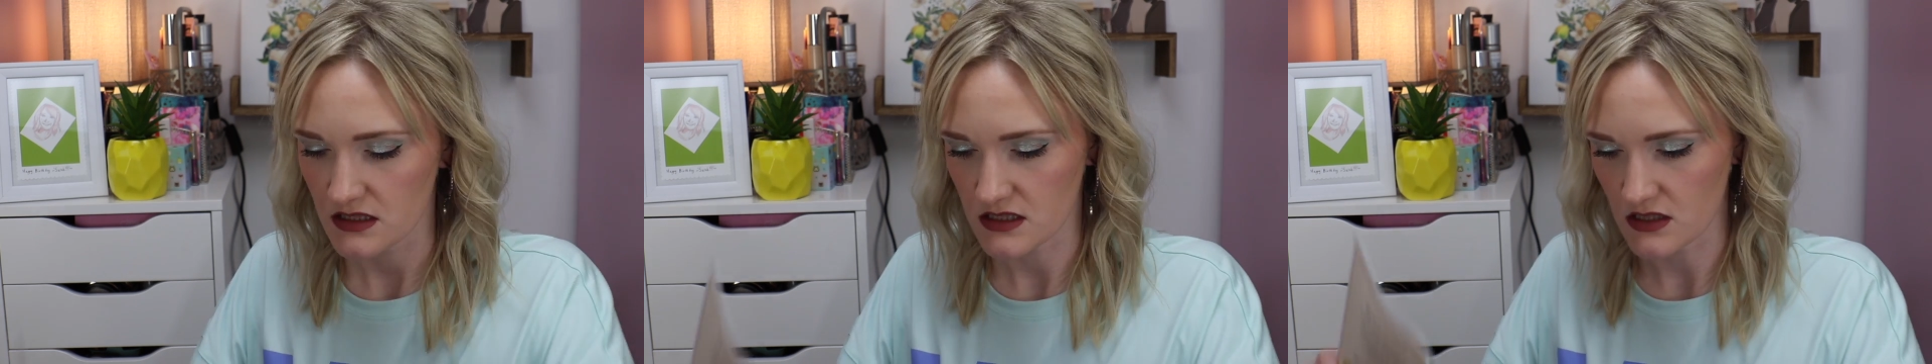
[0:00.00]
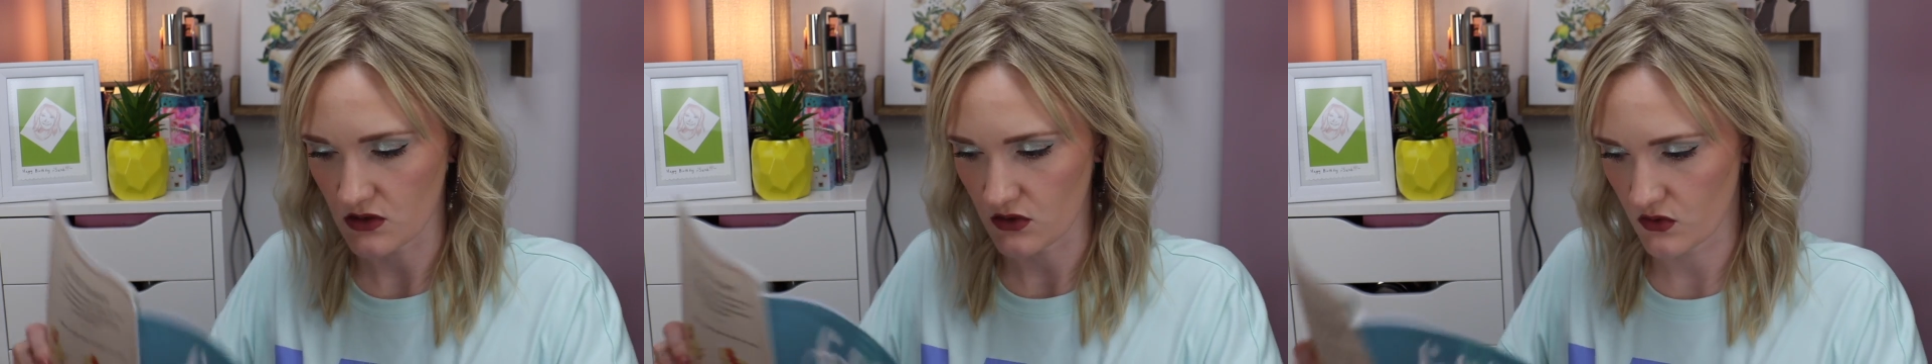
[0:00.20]

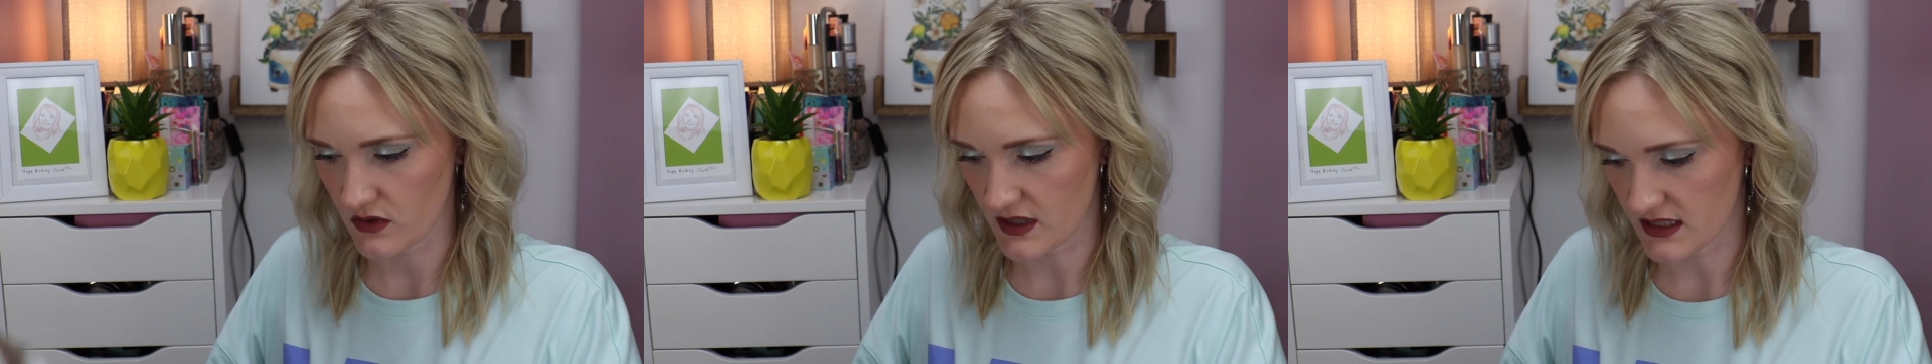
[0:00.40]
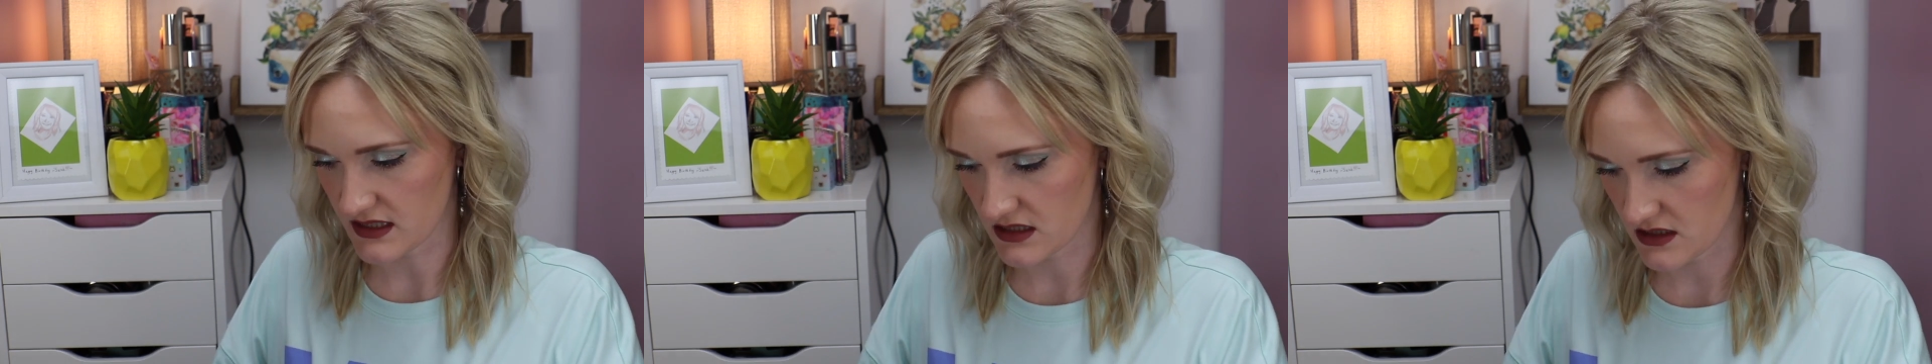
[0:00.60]
So
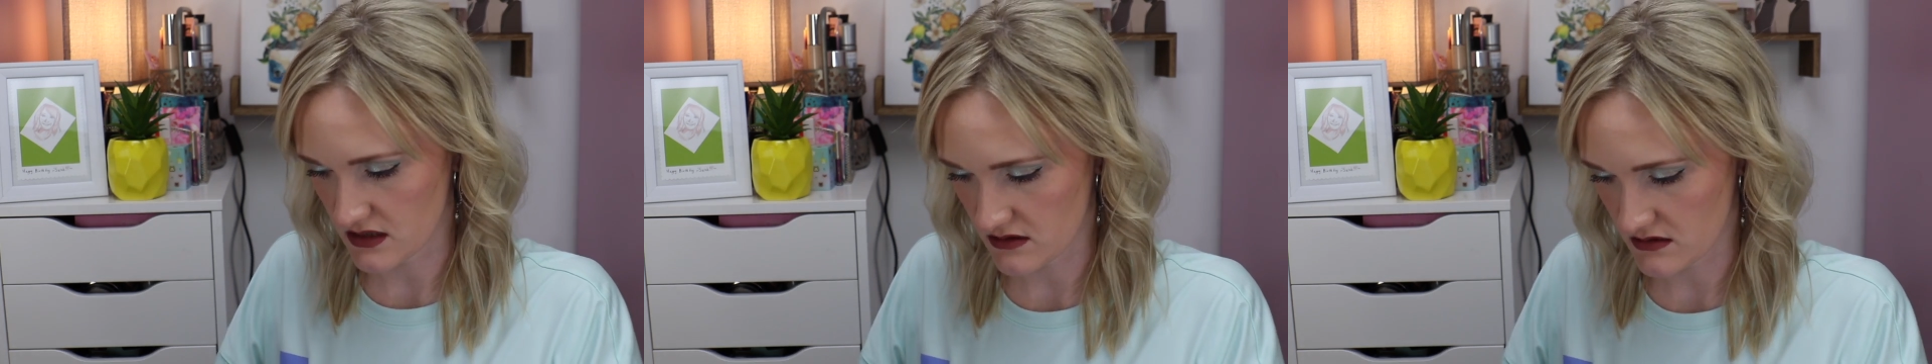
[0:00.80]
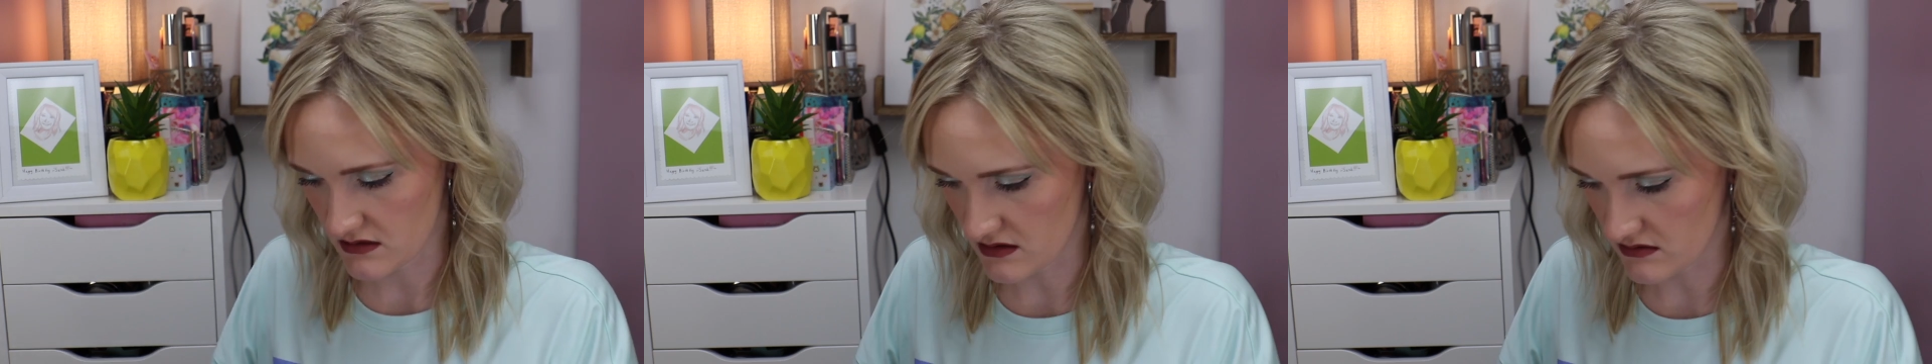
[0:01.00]

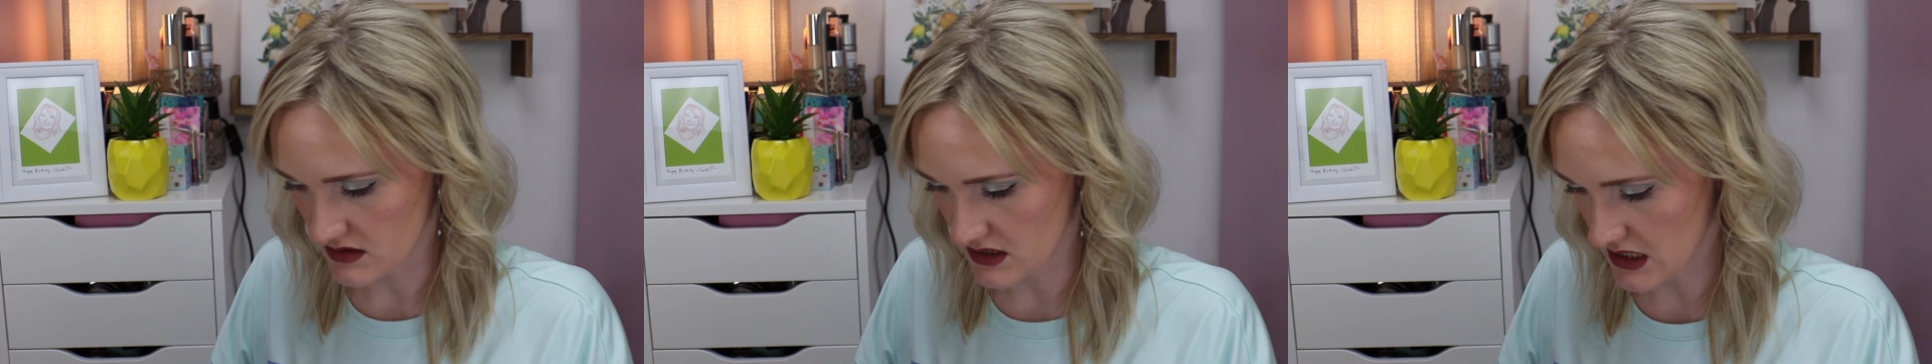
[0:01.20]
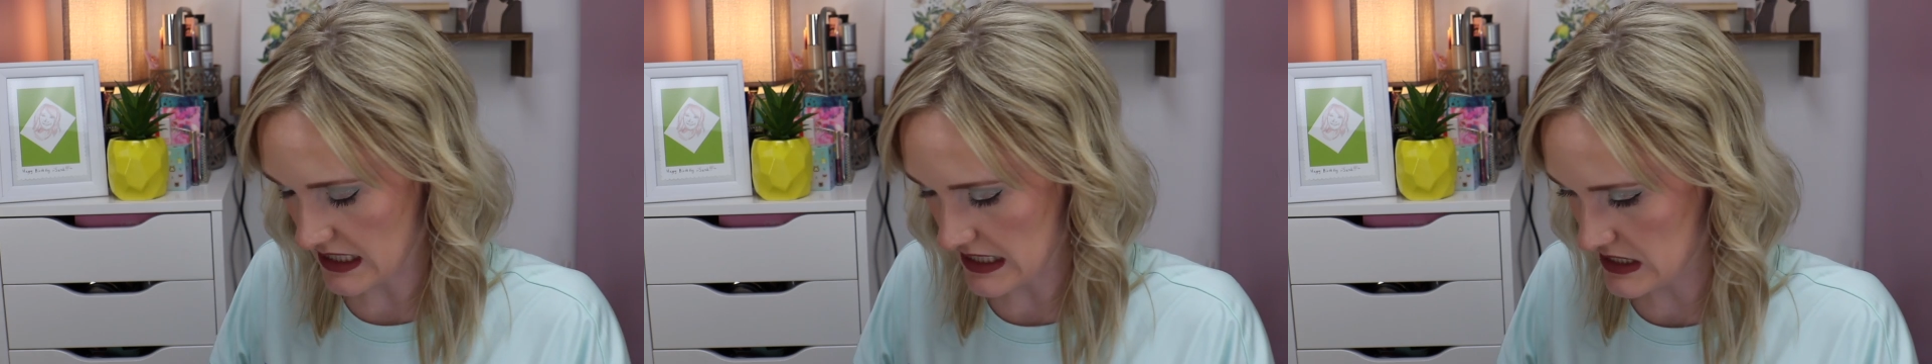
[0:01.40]
I
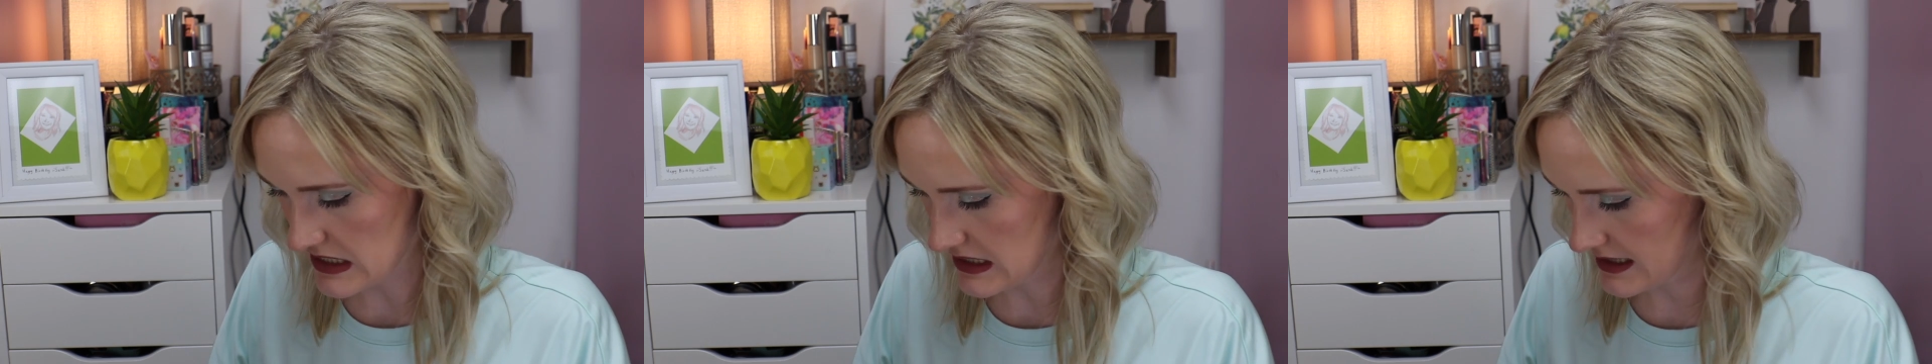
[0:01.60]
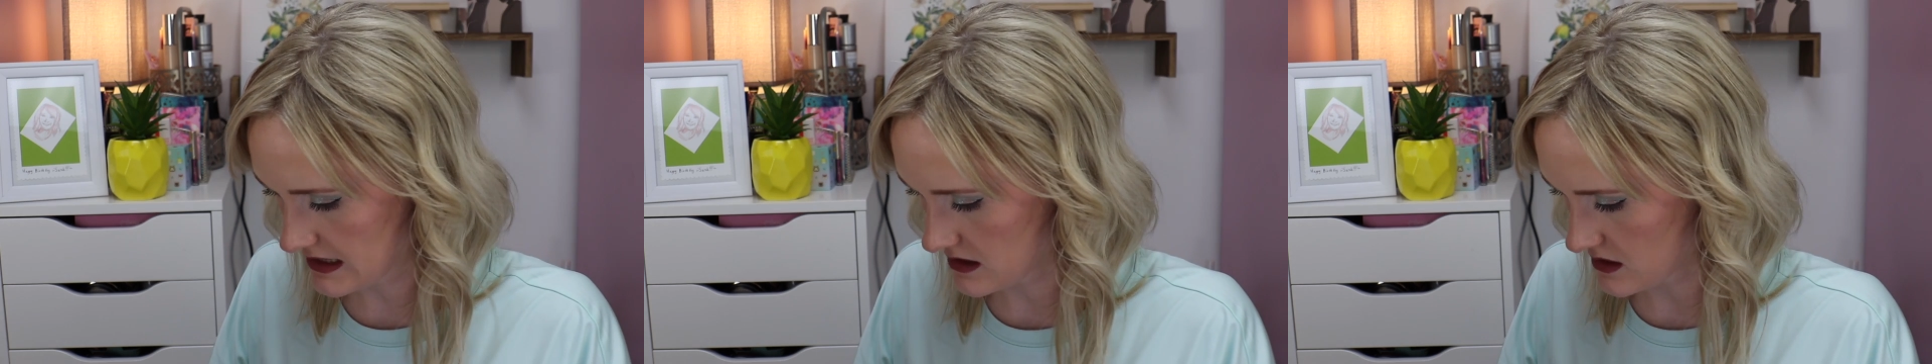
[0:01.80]
was like, I
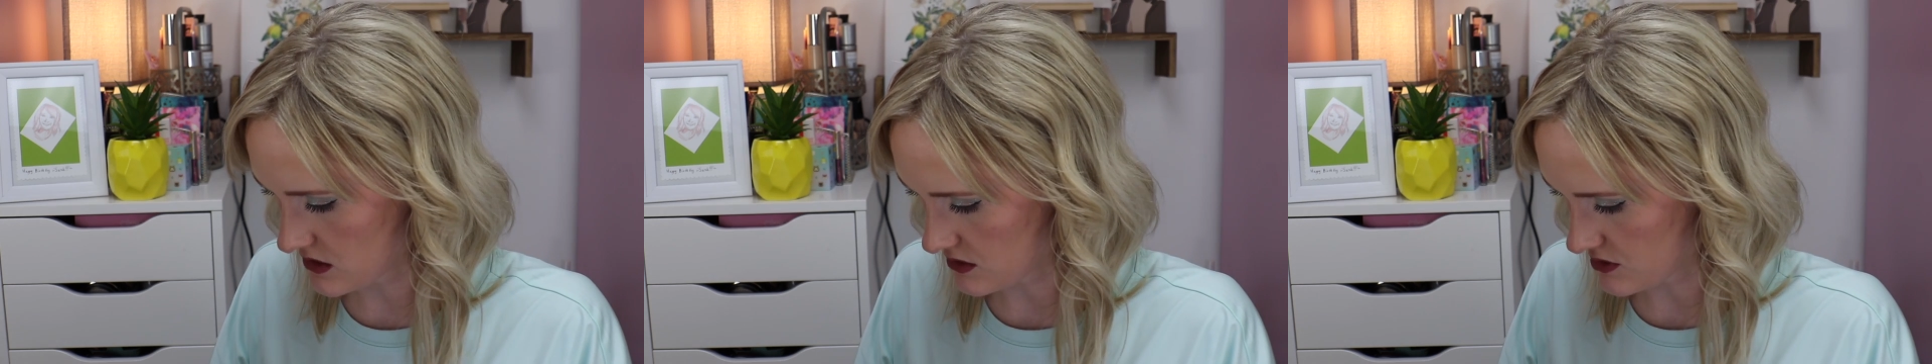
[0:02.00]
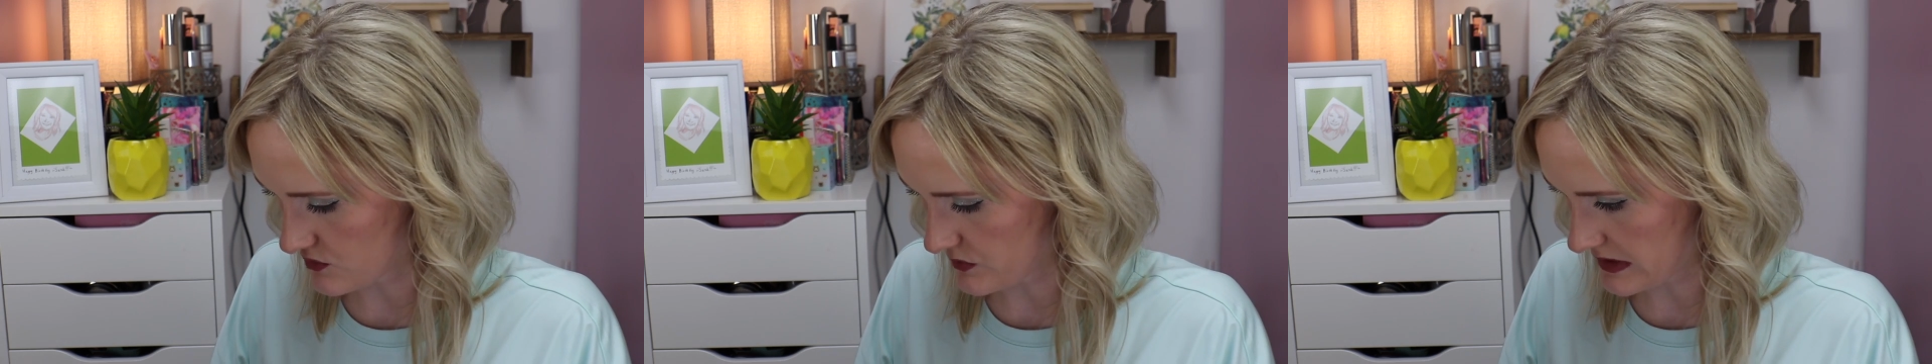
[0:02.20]
didn't need
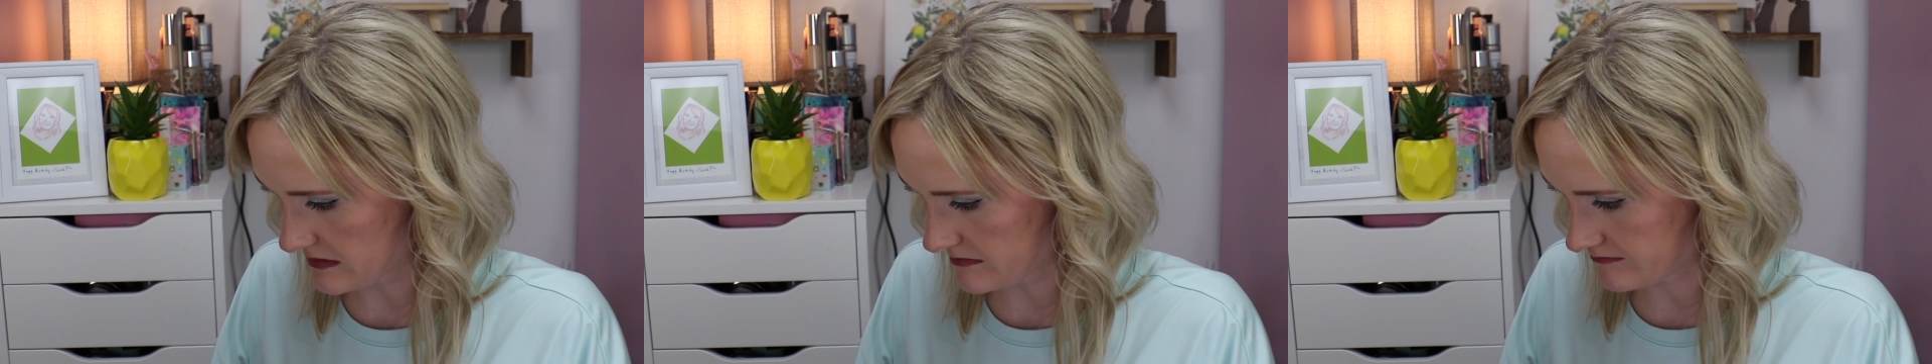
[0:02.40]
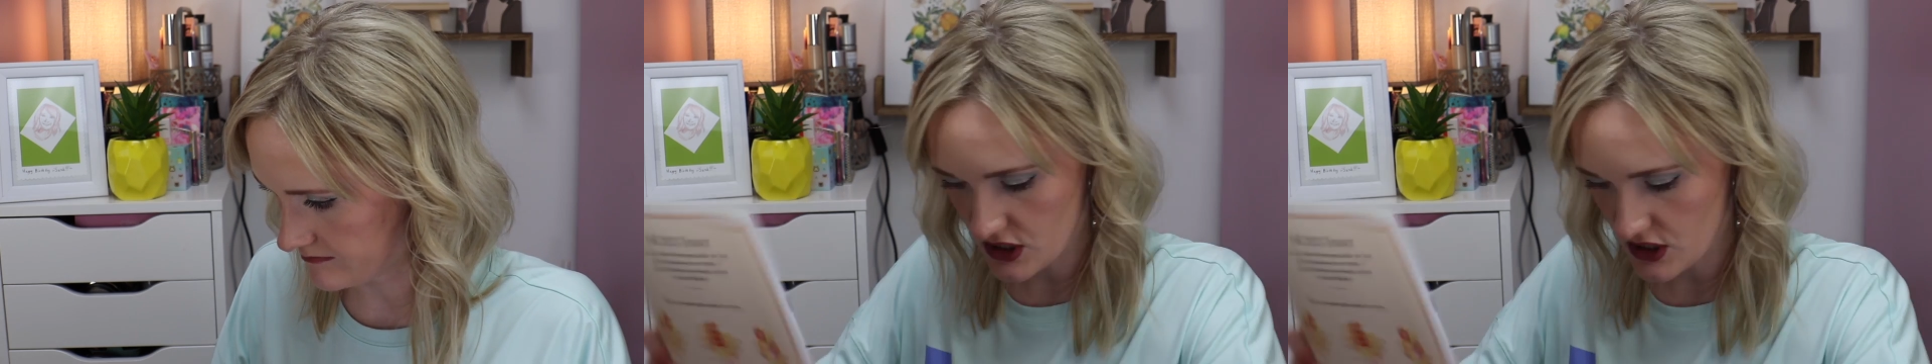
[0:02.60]
a 3rd one.